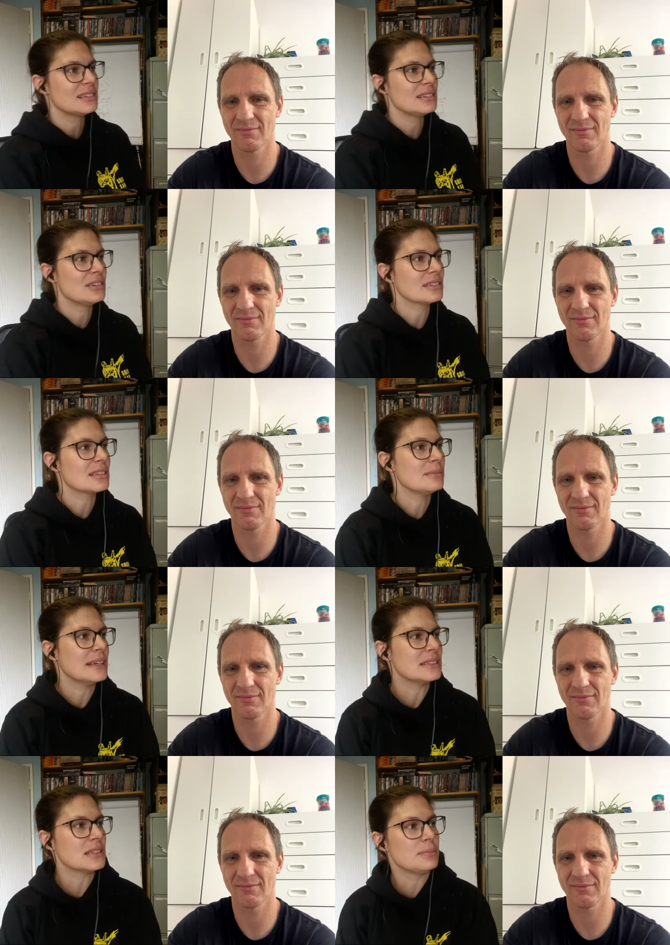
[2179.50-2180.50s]
Speaker 1: and not the
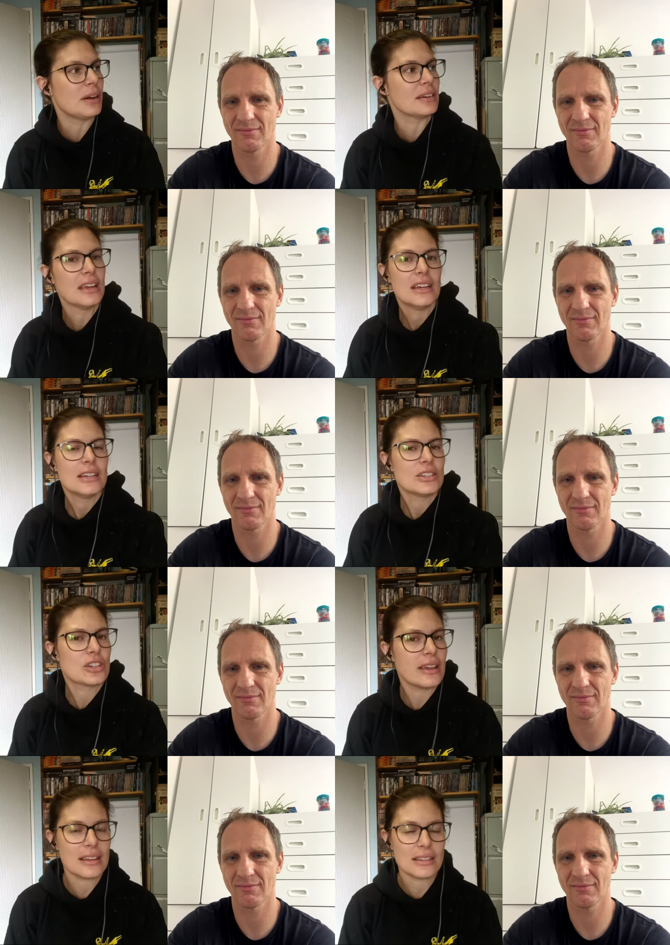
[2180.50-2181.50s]
mental part?
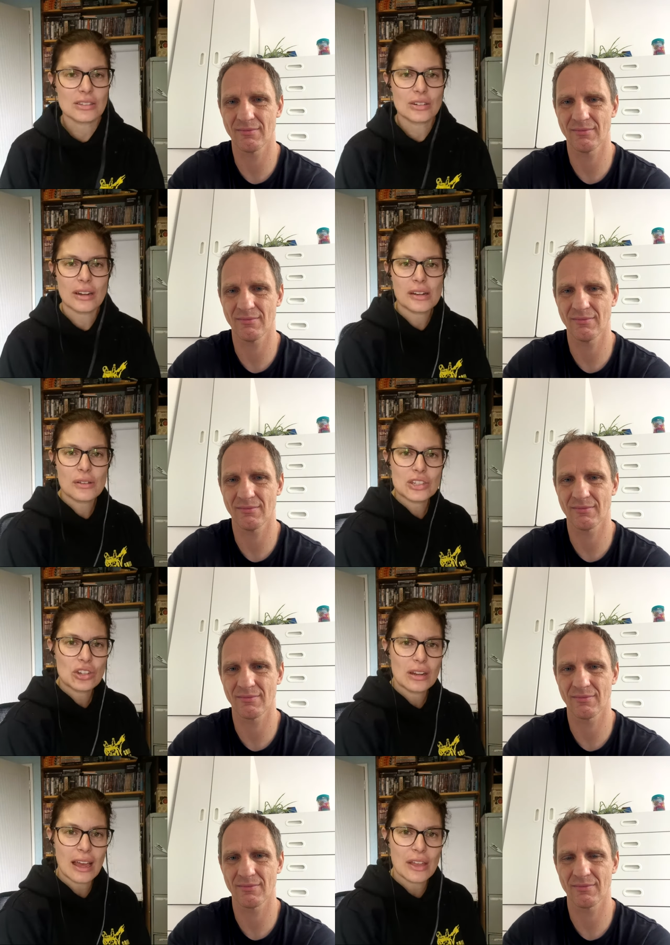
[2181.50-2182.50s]
Jay, that's a great
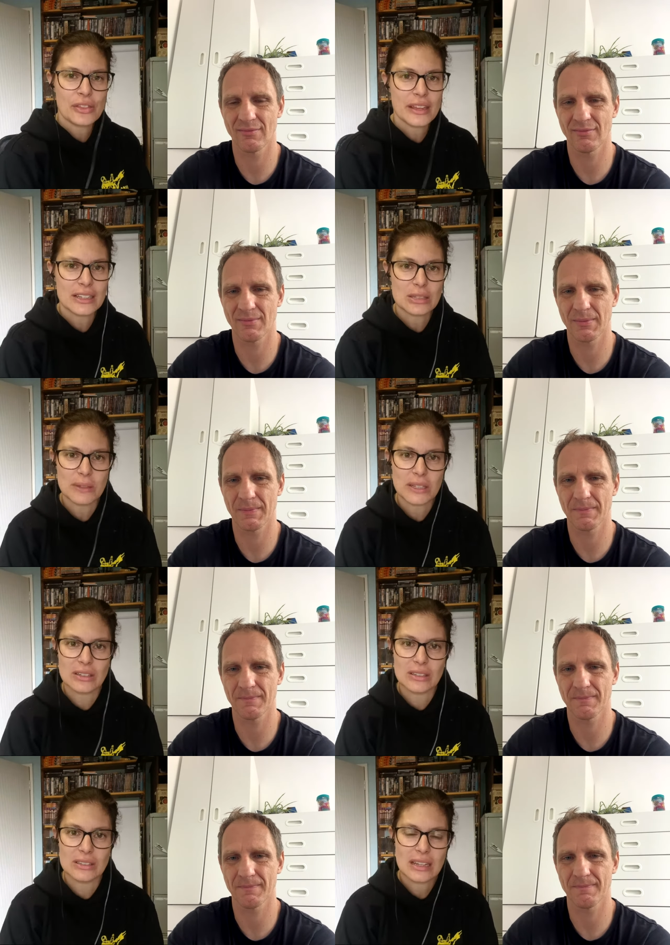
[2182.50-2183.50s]
question. I think it's
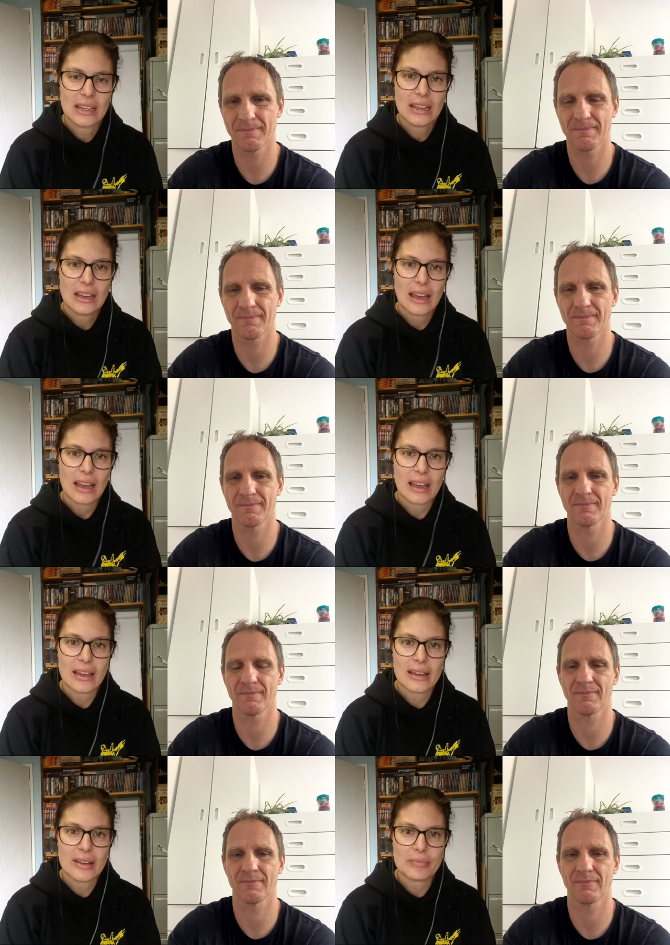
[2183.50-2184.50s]
because
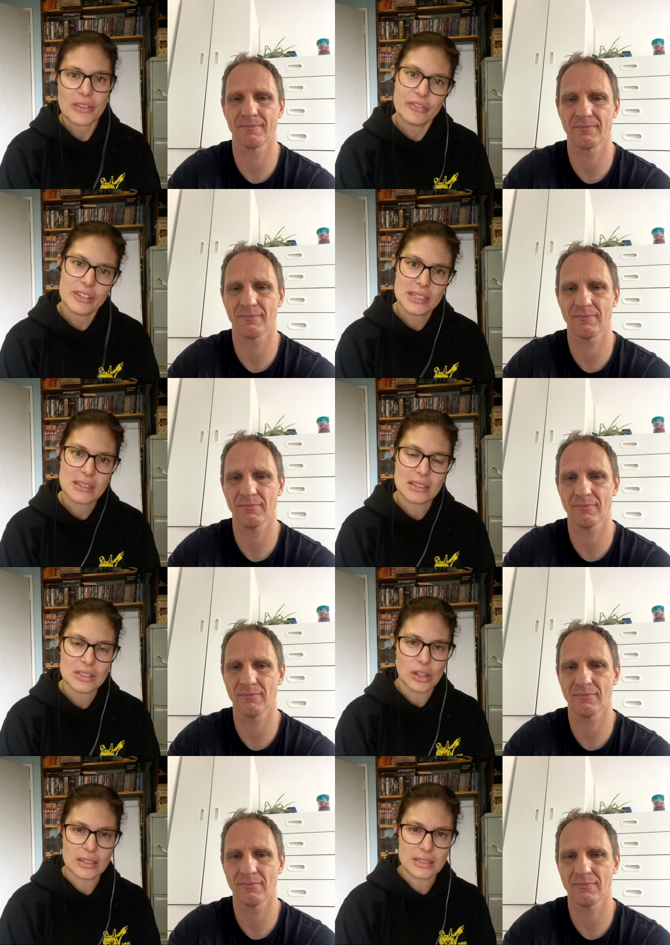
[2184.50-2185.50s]
uh, the physical is
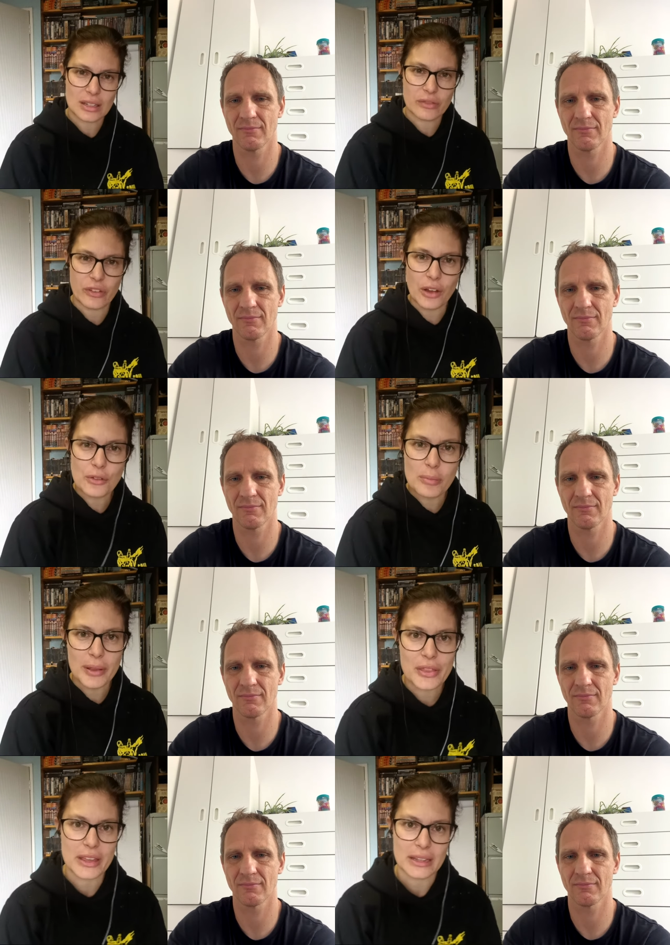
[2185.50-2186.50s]
not a sort of
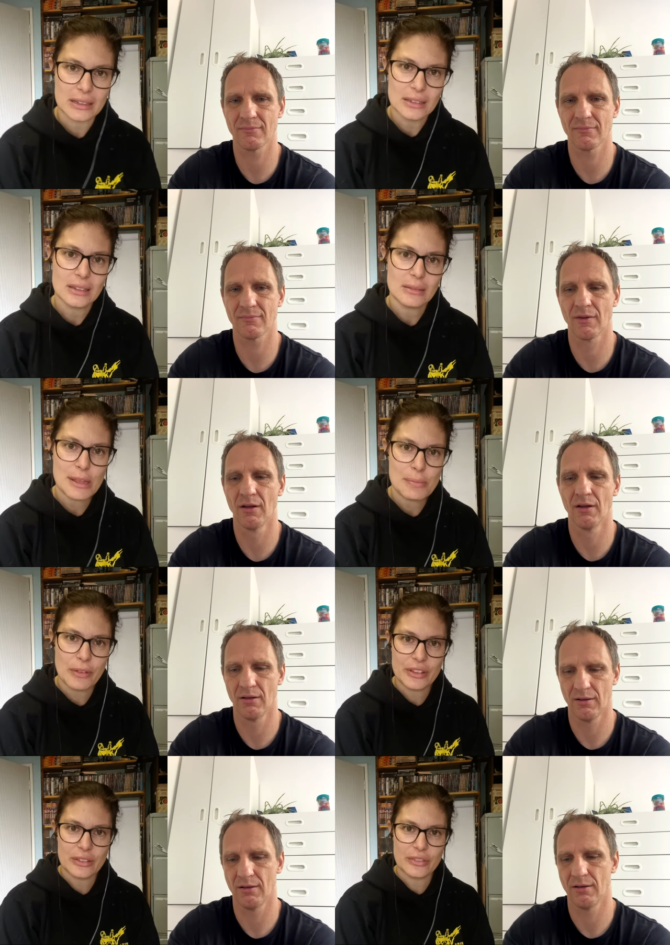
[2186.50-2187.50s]
vulnerable thing. People
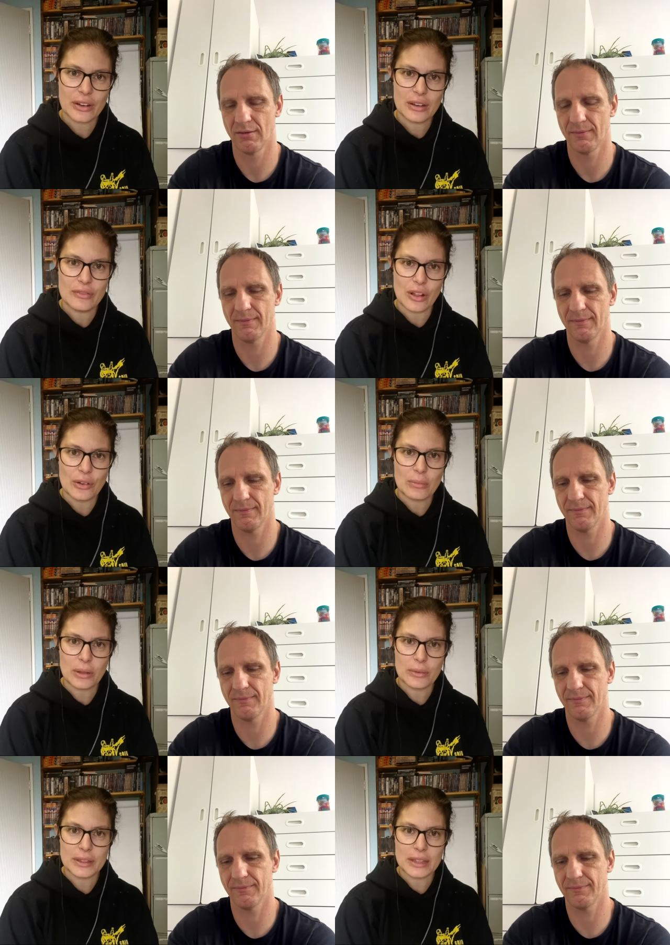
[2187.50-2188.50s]
feel very
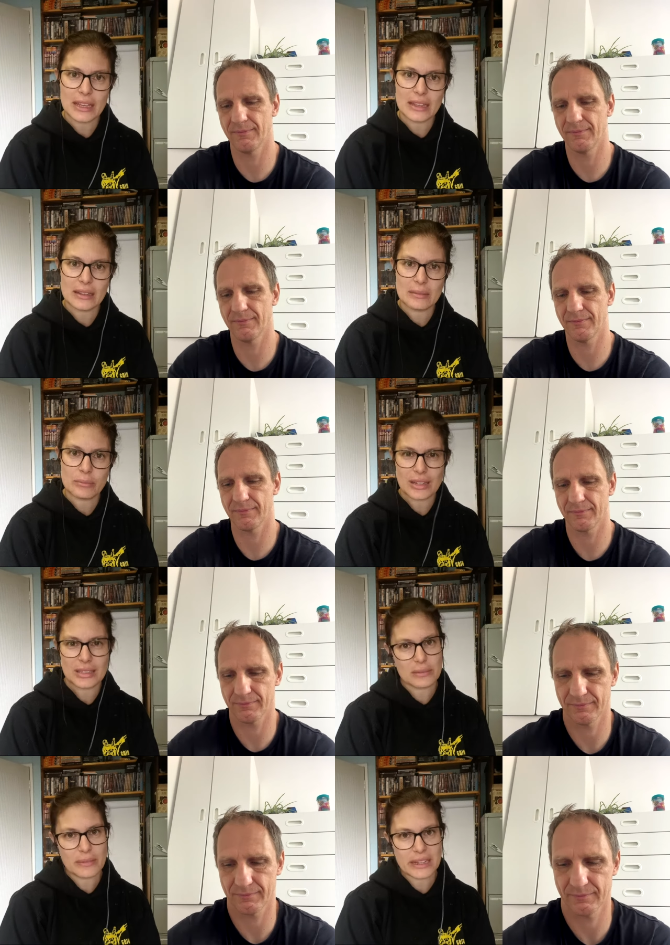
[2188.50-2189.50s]
vulnerable when they embrace
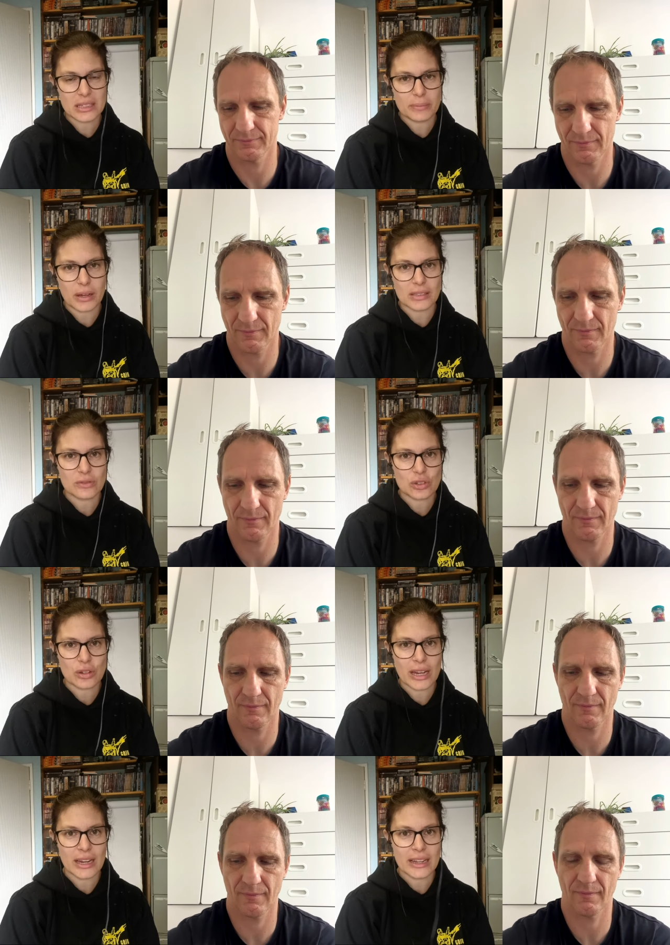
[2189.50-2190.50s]
the mental part of
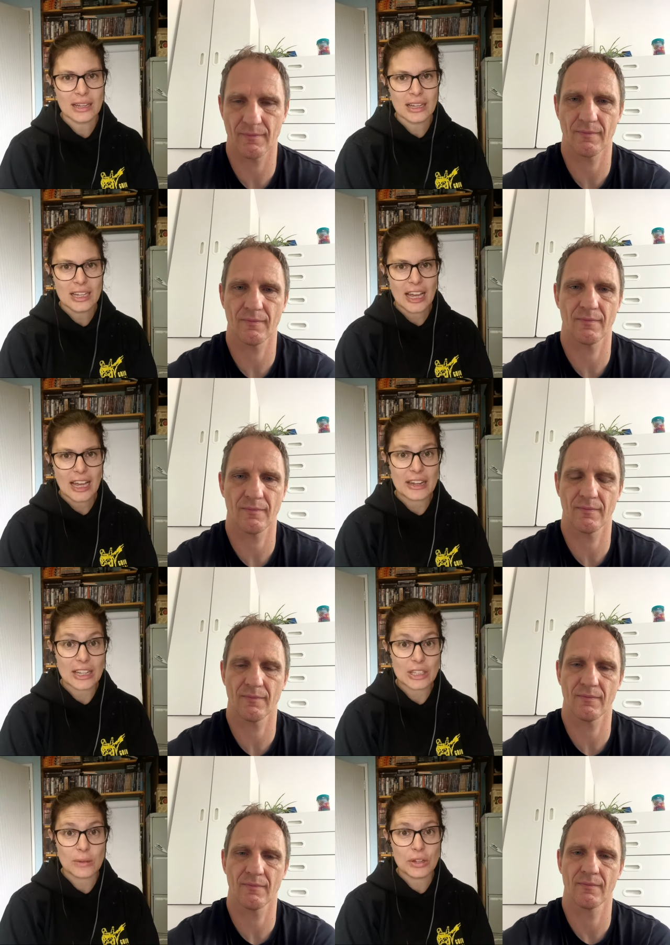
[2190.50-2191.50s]
trading. And that's
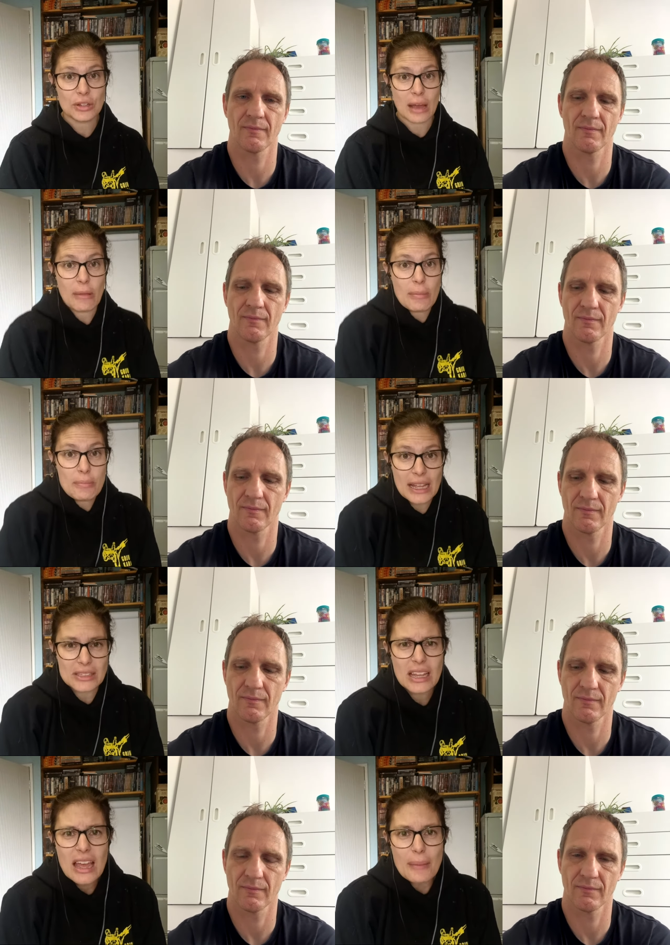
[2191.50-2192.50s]
when you come up against,
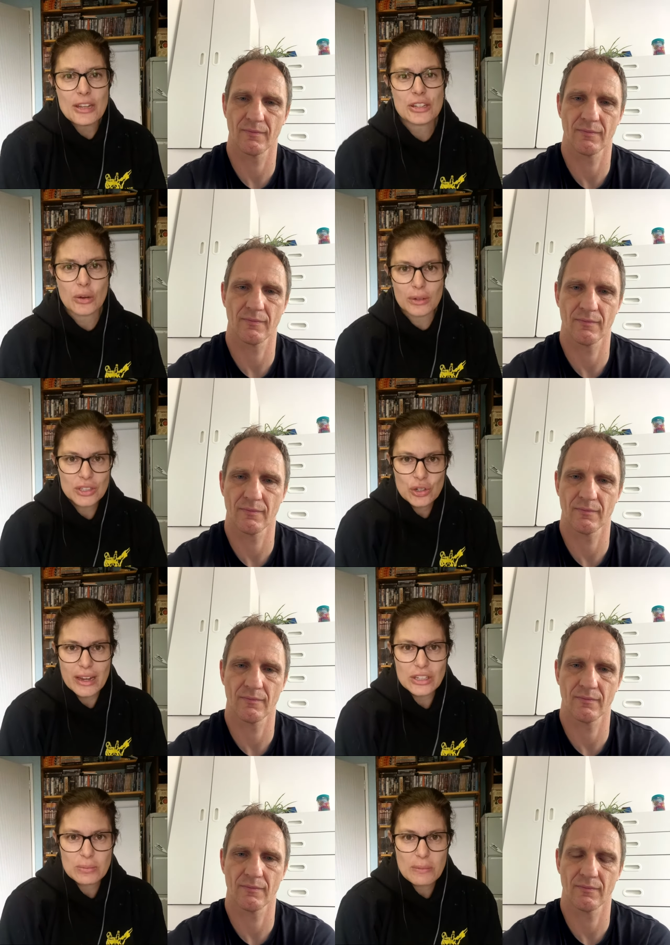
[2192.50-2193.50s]
I mean, you can always
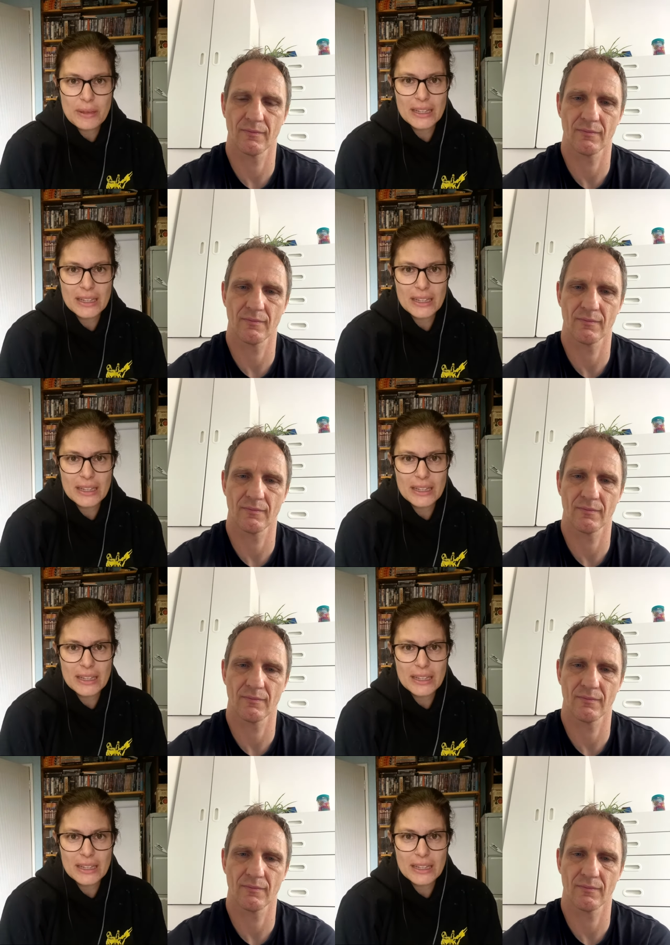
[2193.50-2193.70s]
train to be bigger,